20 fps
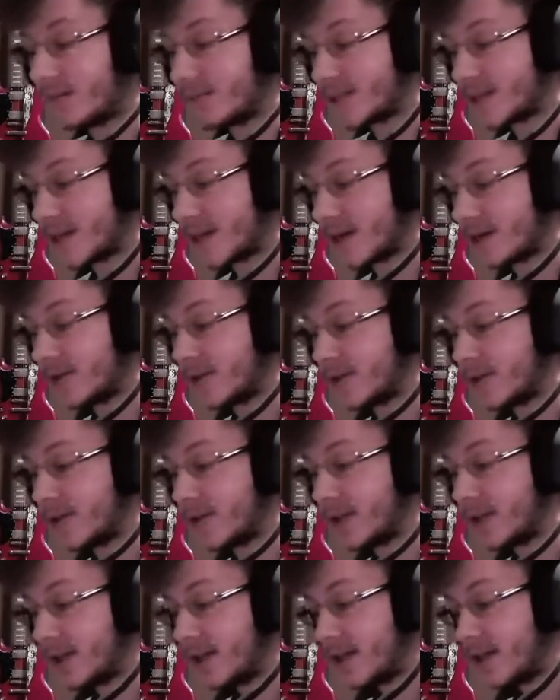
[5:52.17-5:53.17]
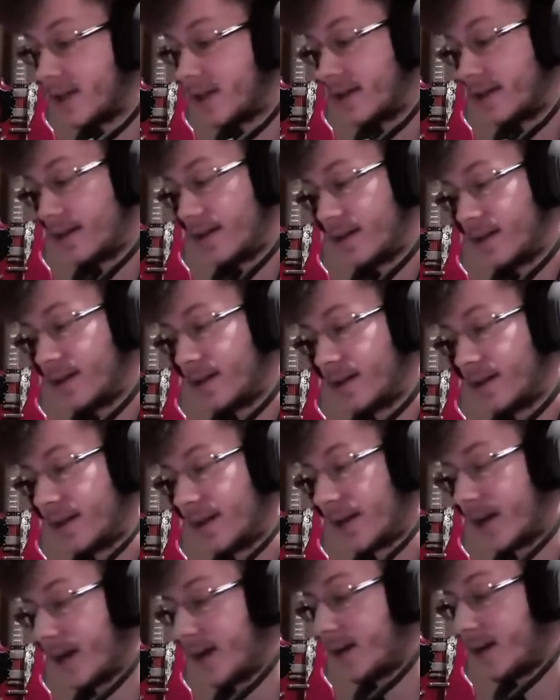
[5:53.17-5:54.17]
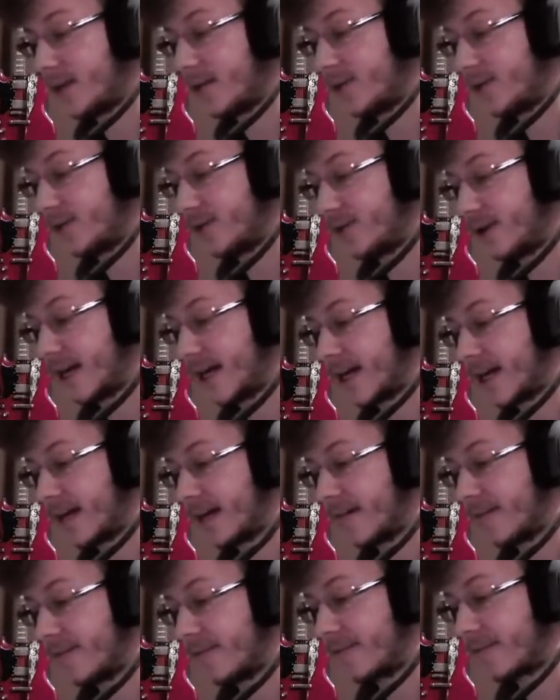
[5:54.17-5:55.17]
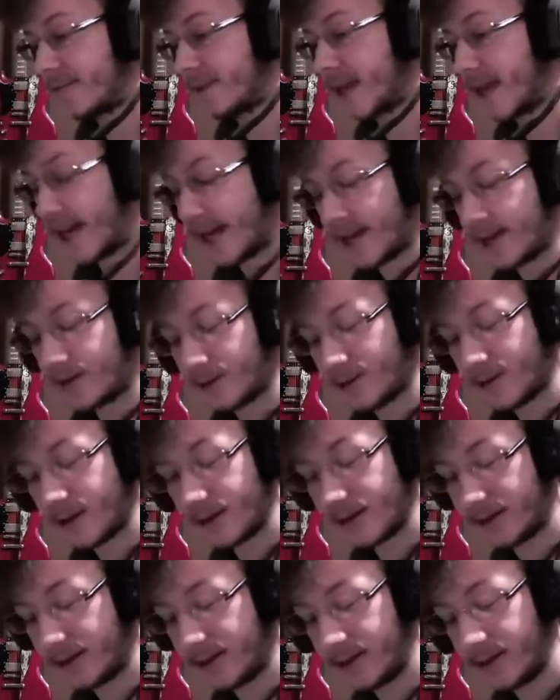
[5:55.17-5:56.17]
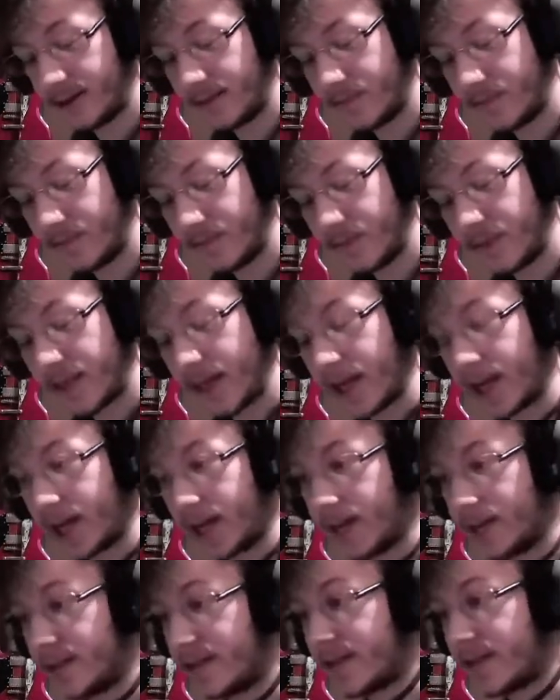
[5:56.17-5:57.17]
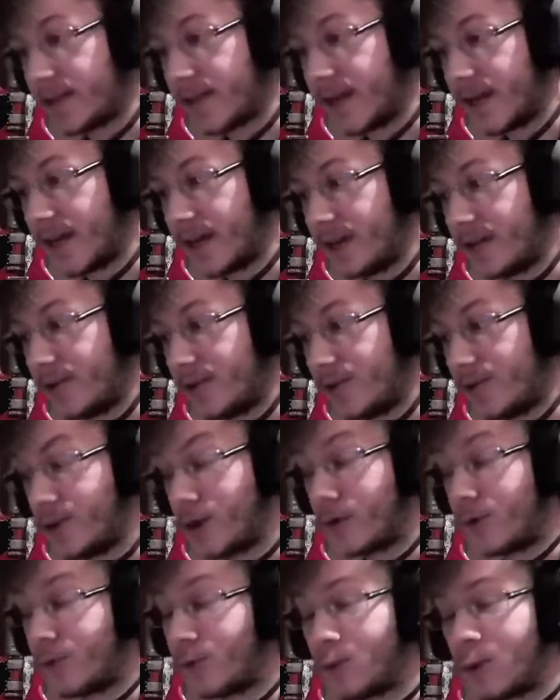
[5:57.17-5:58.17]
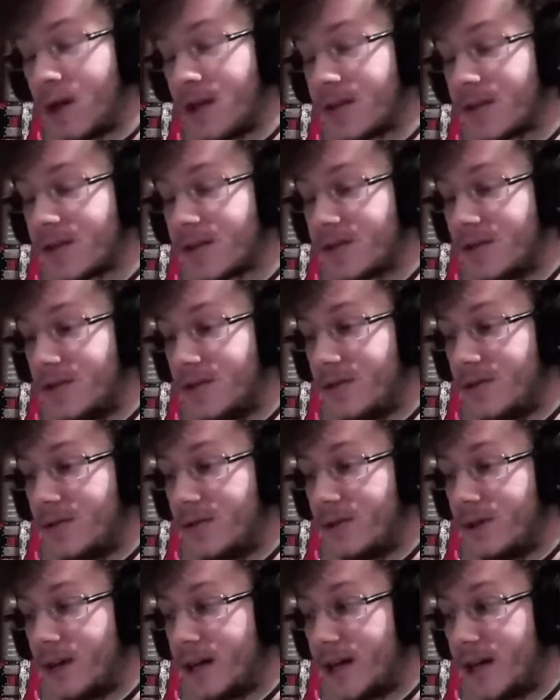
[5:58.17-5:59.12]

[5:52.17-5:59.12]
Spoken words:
out and you have the analog and say you don't want to